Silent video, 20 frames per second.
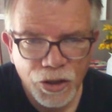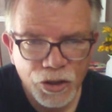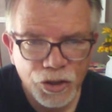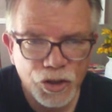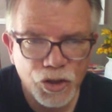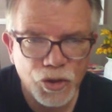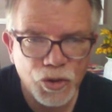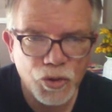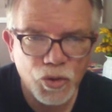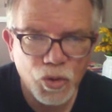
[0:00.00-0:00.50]

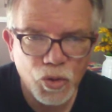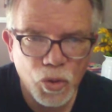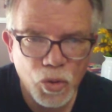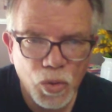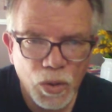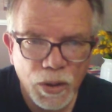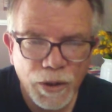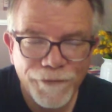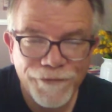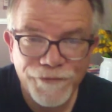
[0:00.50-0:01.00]

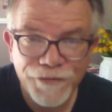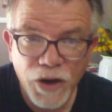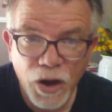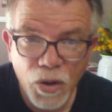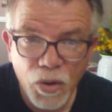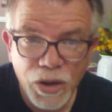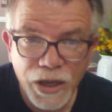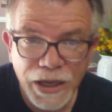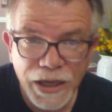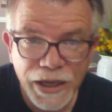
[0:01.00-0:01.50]
to
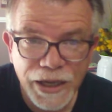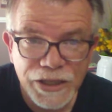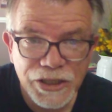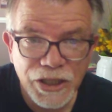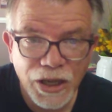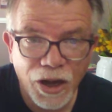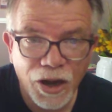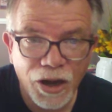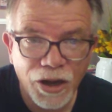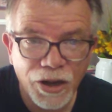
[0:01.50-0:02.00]
focus
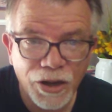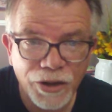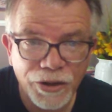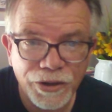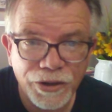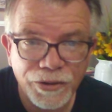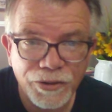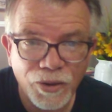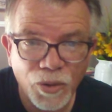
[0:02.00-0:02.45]
on